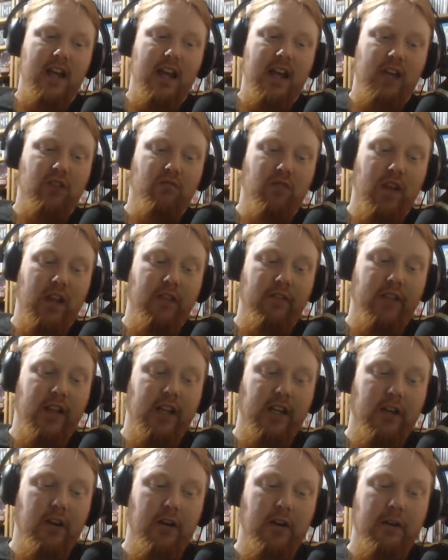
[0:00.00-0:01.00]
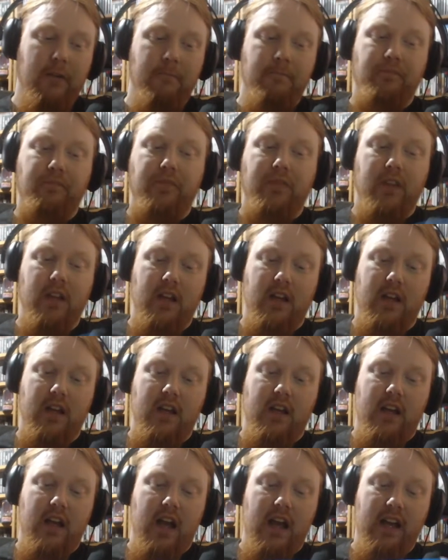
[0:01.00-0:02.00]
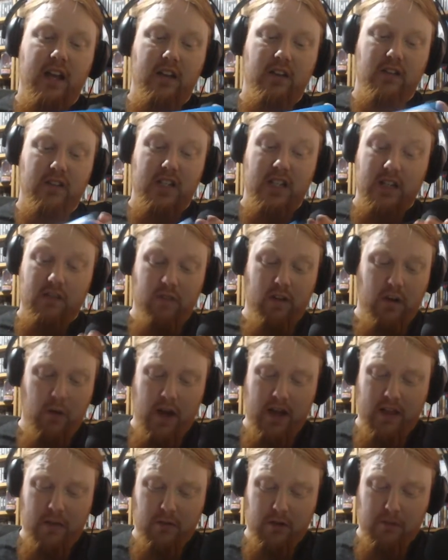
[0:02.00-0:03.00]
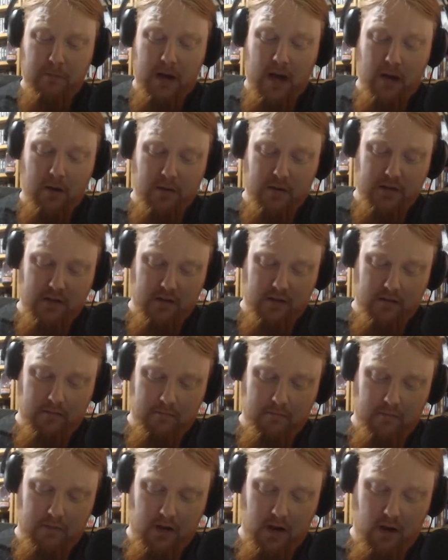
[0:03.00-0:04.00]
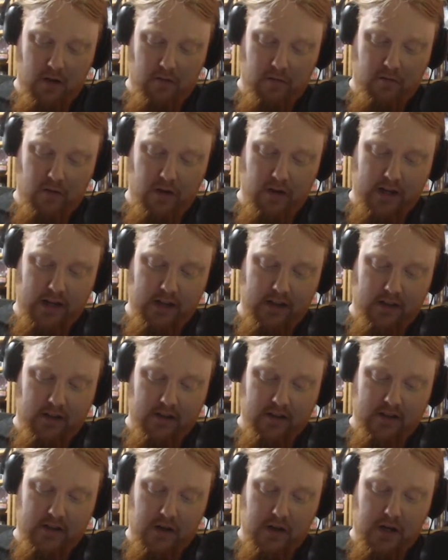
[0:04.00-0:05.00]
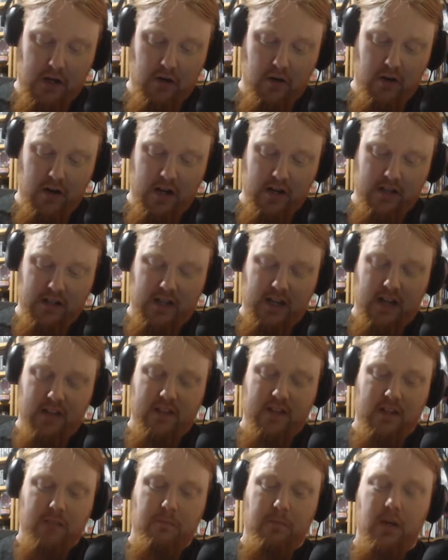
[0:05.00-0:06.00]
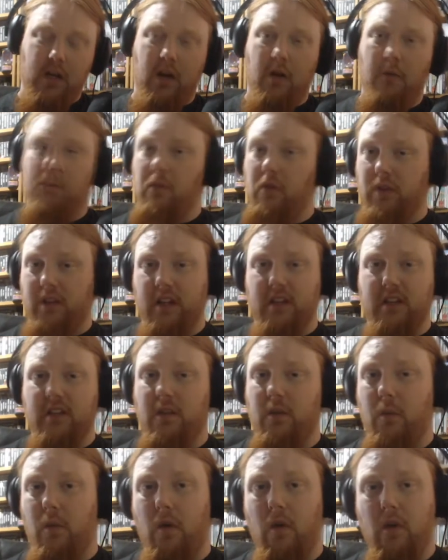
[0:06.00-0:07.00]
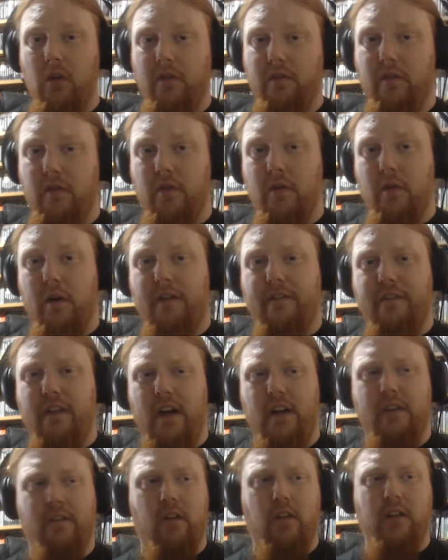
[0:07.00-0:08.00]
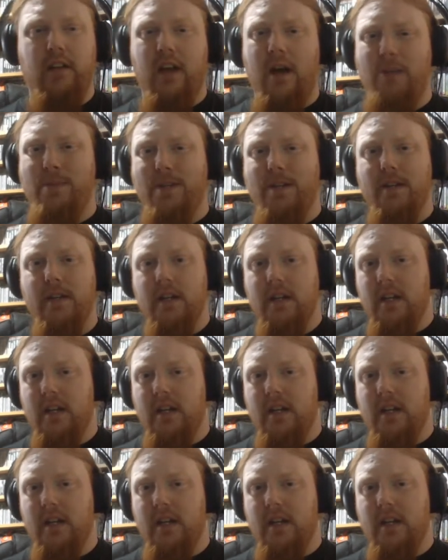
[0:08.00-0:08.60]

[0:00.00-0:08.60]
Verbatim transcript: It's really, really good and it doesn't require that much power to you know run either so you could actually get this you know plugged into the wall through a 5 volt adapter